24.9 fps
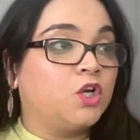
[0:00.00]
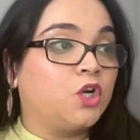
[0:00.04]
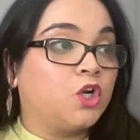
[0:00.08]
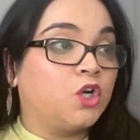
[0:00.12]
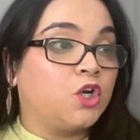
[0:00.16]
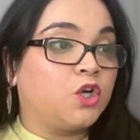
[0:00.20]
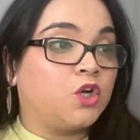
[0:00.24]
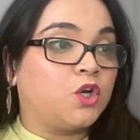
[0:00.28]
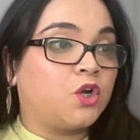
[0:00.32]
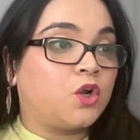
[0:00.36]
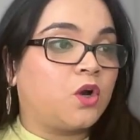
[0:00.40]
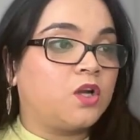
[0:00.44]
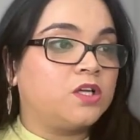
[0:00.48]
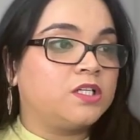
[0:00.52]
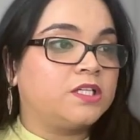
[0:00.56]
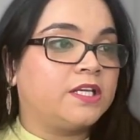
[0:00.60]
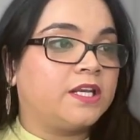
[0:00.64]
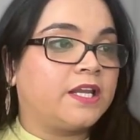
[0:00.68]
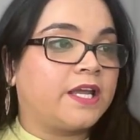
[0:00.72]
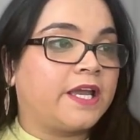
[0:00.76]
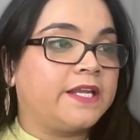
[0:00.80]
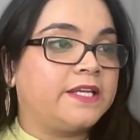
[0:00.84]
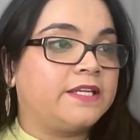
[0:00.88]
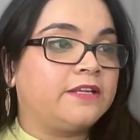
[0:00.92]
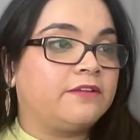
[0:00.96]
Not
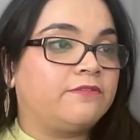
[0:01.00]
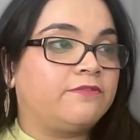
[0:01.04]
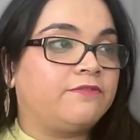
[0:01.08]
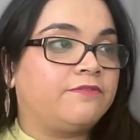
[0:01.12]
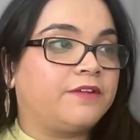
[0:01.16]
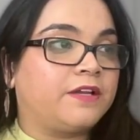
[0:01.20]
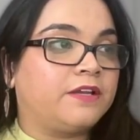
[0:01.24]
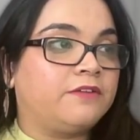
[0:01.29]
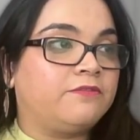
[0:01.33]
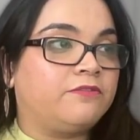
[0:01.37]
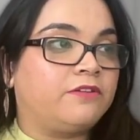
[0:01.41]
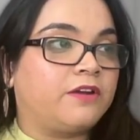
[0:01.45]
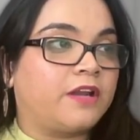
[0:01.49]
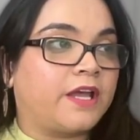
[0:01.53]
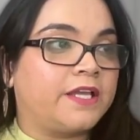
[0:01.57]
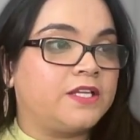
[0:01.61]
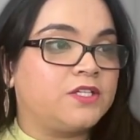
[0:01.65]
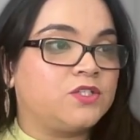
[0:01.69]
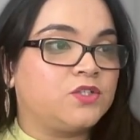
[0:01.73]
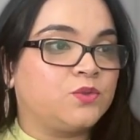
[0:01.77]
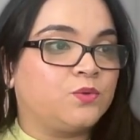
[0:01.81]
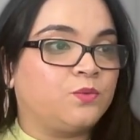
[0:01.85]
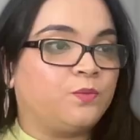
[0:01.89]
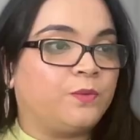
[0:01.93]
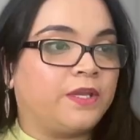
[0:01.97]
knight f5 right
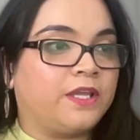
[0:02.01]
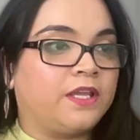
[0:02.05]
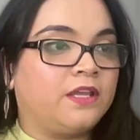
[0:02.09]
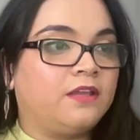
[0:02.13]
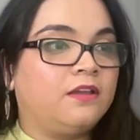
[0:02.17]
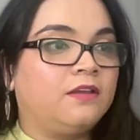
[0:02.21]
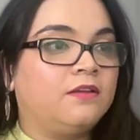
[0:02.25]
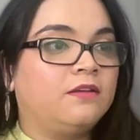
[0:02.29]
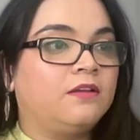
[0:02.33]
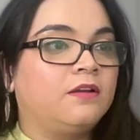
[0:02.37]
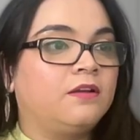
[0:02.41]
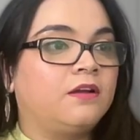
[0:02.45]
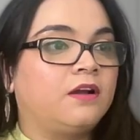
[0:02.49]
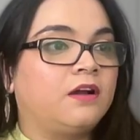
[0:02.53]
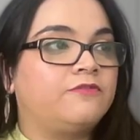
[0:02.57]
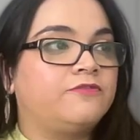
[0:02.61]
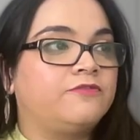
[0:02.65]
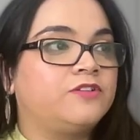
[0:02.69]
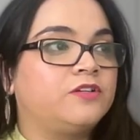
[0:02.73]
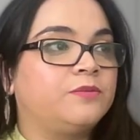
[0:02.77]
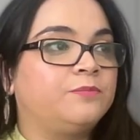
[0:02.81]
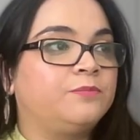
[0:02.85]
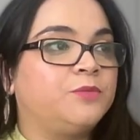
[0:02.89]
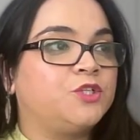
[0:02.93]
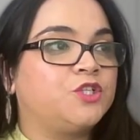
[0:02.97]
away.
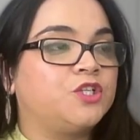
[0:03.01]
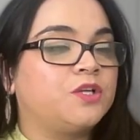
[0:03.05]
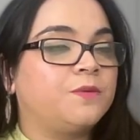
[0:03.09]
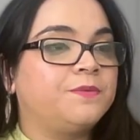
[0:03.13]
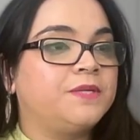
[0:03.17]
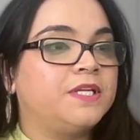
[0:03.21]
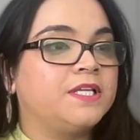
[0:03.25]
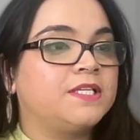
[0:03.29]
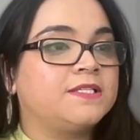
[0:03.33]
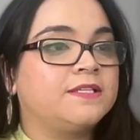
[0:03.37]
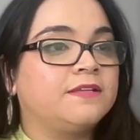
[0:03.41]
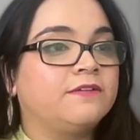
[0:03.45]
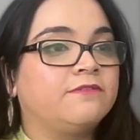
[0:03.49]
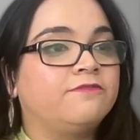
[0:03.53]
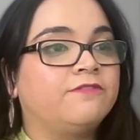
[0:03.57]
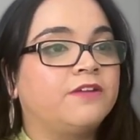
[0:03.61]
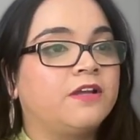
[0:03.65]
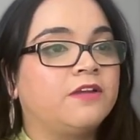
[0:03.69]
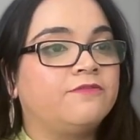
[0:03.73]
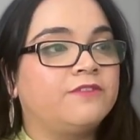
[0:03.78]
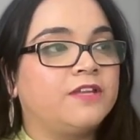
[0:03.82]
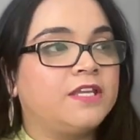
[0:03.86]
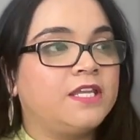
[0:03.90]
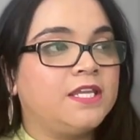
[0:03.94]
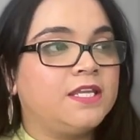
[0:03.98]
After bishop takes
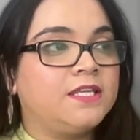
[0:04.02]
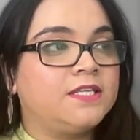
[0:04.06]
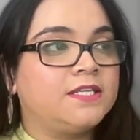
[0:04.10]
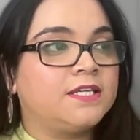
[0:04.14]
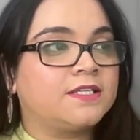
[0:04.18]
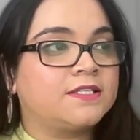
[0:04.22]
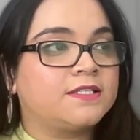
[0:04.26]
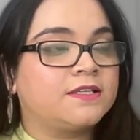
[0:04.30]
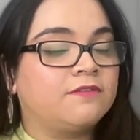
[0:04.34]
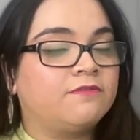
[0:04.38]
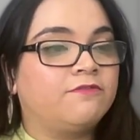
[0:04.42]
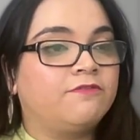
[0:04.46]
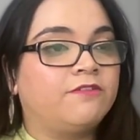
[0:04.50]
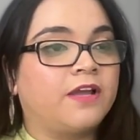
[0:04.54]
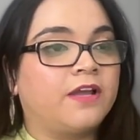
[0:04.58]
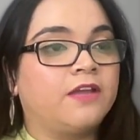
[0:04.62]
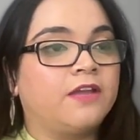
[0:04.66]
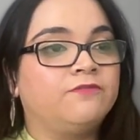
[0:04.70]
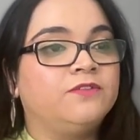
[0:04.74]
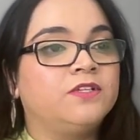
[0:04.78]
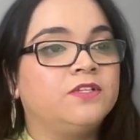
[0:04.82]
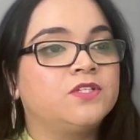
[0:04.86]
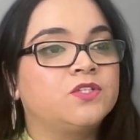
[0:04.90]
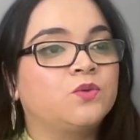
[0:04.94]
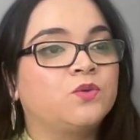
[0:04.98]
f5, e takes f5,
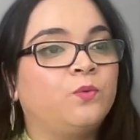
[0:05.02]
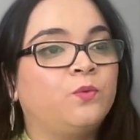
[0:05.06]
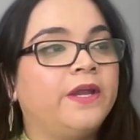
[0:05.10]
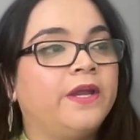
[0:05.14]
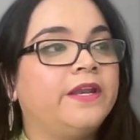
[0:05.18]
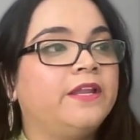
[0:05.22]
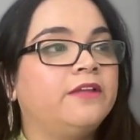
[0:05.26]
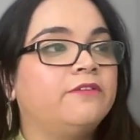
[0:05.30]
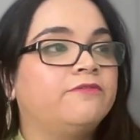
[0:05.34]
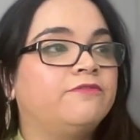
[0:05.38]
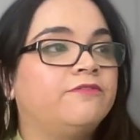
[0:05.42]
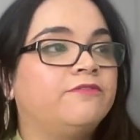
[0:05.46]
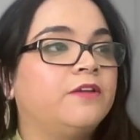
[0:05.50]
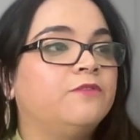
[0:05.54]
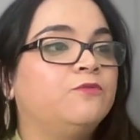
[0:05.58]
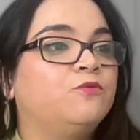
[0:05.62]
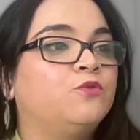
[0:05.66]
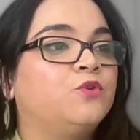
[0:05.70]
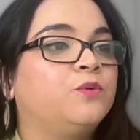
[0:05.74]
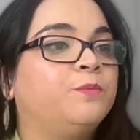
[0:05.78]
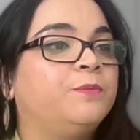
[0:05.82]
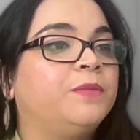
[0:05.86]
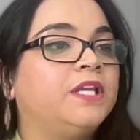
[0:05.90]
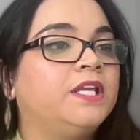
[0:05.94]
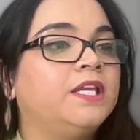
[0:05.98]
the square f5
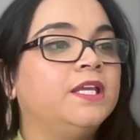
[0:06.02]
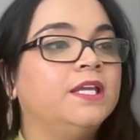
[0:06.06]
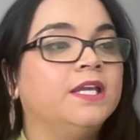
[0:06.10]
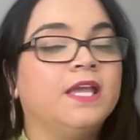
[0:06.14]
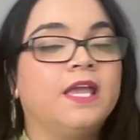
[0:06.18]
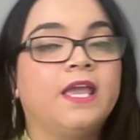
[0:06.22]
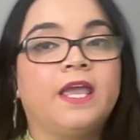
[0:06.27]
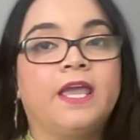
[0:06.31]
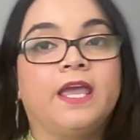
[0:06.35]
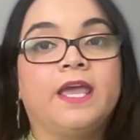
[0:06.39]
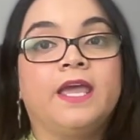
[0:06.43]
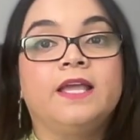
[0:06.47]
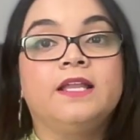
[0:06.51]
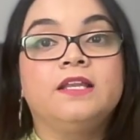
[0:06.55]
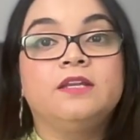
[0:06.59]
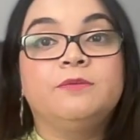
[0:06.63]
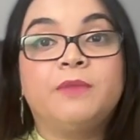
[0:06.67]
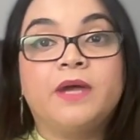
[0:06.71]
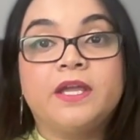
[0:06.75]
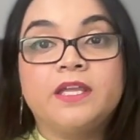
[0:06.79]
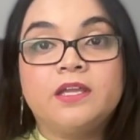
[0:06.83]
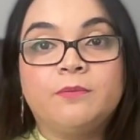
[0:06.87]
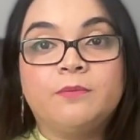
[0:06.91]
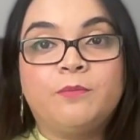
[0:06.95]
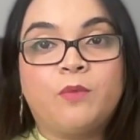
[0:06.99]
would be held
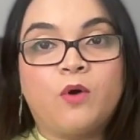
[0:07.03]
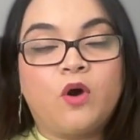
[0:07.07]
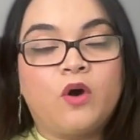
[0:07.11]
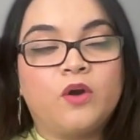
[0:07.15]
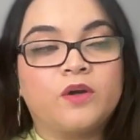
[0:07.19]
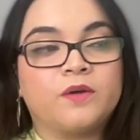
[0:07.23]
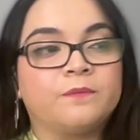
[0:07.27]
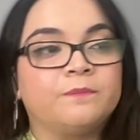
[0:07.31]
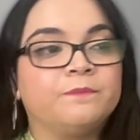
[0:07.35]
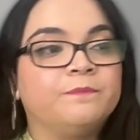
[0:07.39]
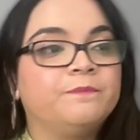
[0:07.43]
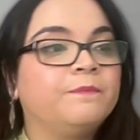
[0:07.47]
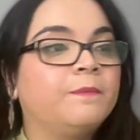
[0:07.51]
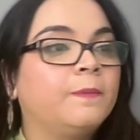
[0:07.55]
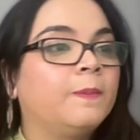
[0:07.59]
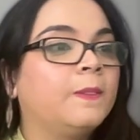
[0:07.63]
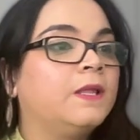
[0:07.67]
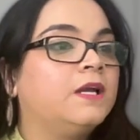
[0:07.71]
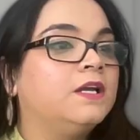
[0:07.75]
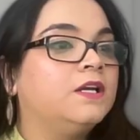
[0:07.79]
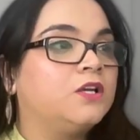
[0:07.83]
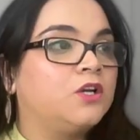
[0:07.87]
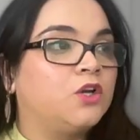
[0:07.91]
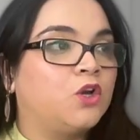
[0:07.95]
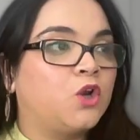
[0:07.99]
by a pawn,
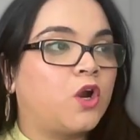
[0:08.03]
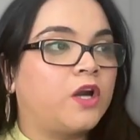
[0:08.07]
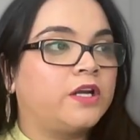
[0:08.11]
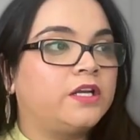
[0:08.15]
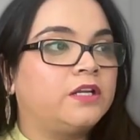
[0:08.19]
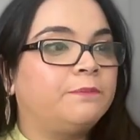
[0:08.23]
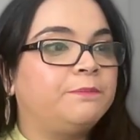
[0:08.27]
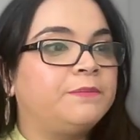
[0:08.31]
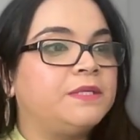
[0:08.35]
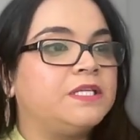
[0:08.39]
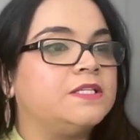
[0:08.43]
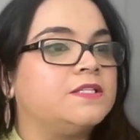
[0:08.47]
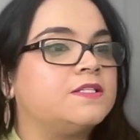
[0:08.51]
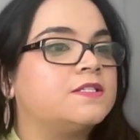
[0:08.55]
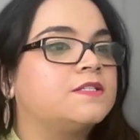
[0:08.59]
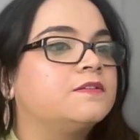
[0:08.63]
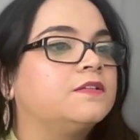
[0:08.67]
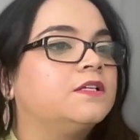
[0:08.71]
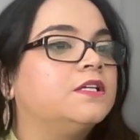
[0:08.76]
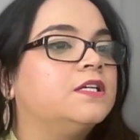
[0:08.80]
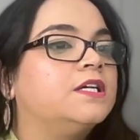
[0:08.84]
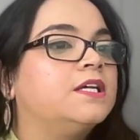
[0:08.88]
not a piece.